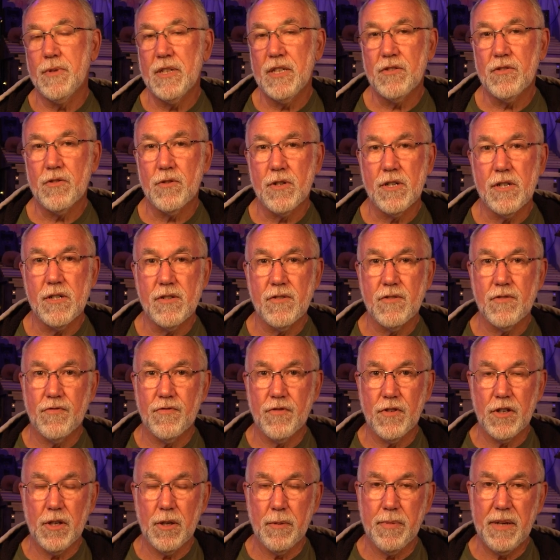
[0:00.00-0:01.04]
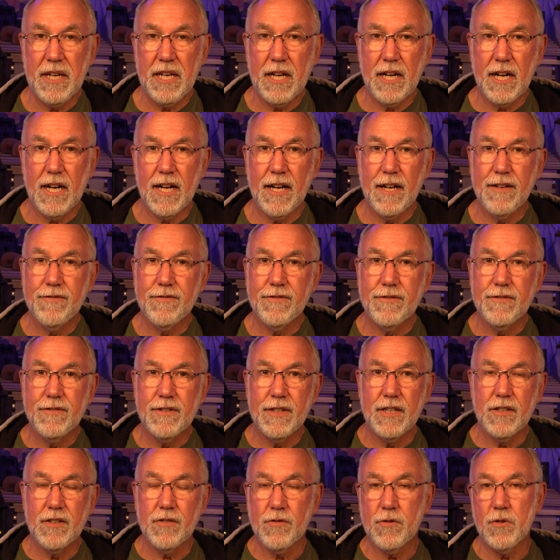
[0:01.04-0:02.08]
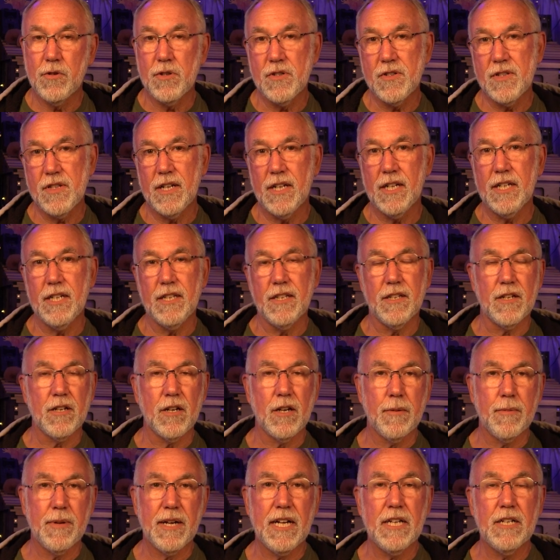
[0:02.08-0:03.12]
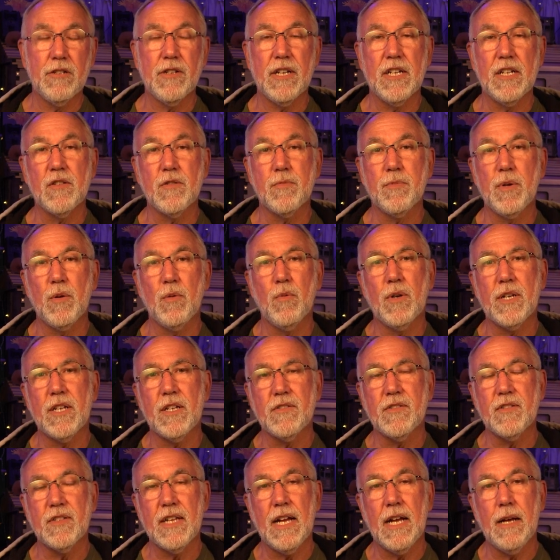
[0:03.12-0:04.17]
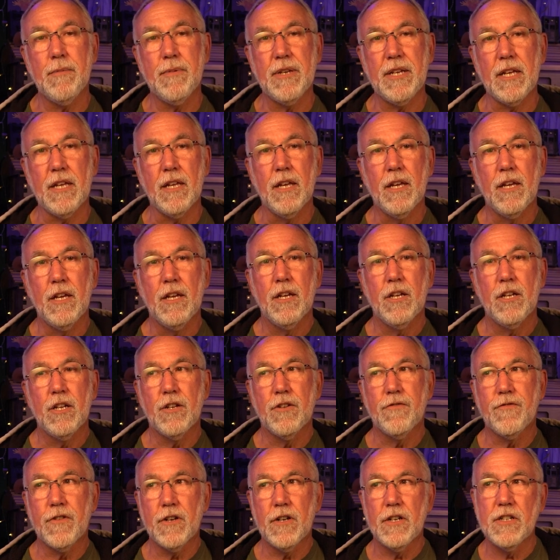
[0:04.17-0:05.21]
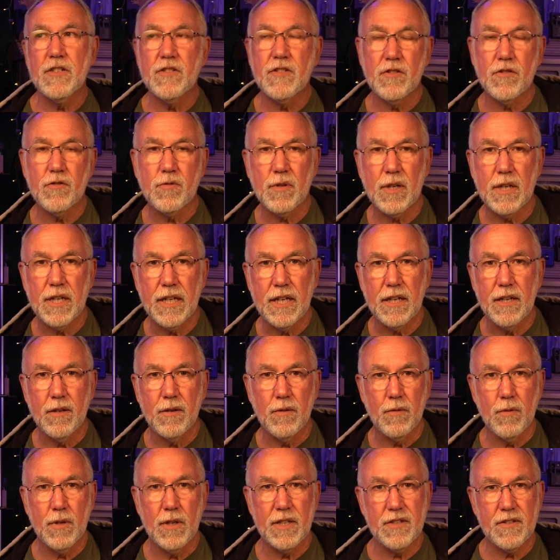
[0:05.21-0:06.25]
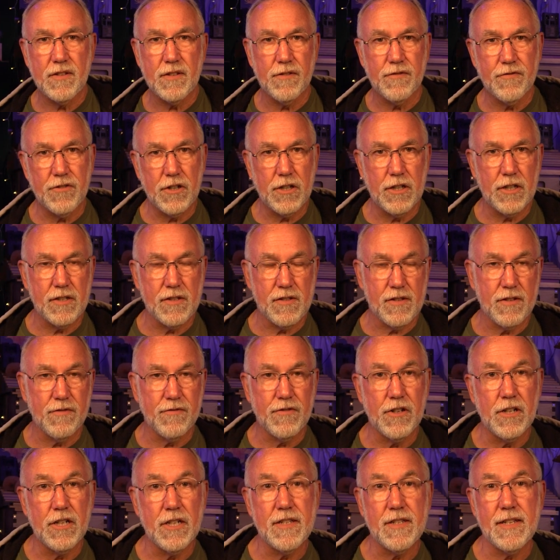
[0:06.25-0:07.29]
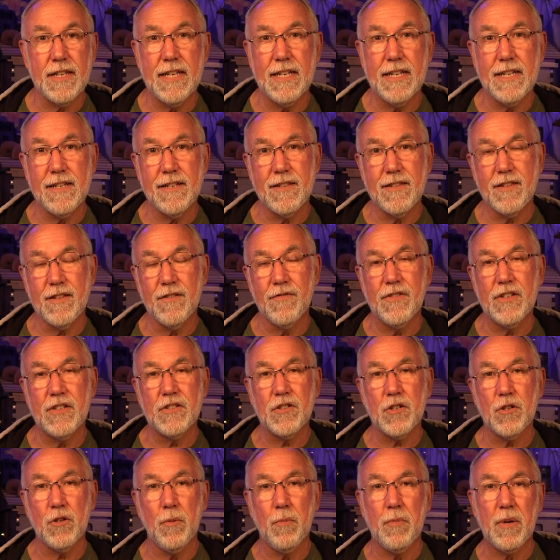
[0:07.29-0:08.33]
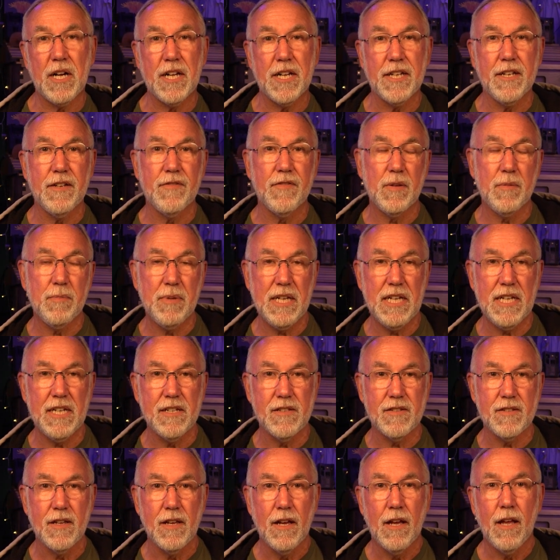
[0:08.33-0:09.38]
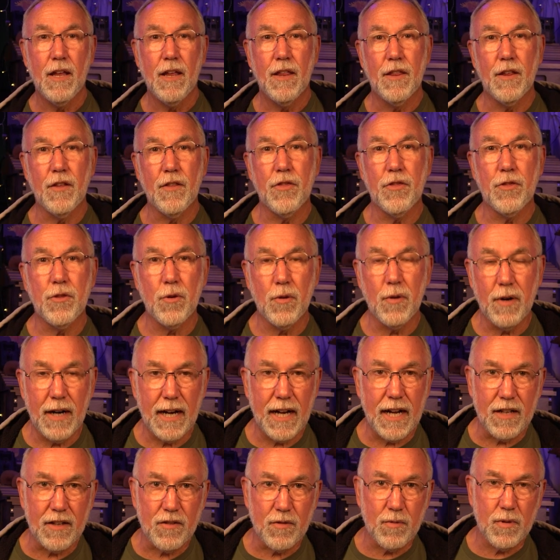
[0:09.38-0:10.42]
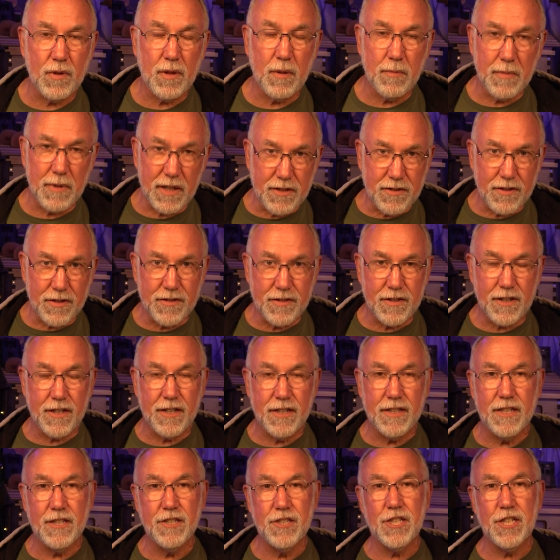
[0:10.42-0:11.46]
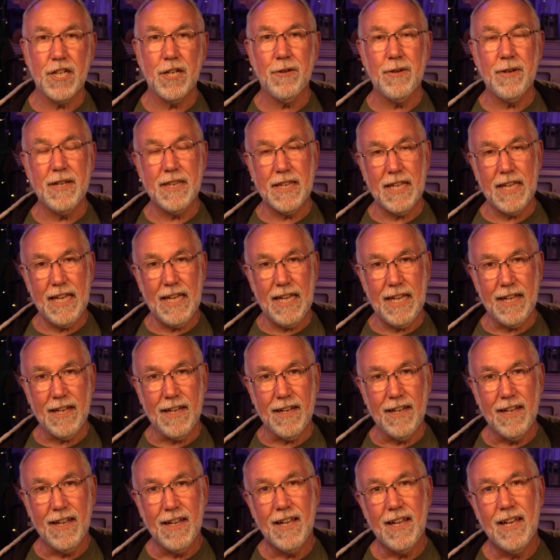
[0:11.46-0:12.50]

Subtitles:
resource for your beehive is, of course, the honey, the carbohydrates. But what else is happening? Your furnace is running. What's the furnace? The furnace is the physical body of the bees, the thorax, where the muscles are that generate the heat.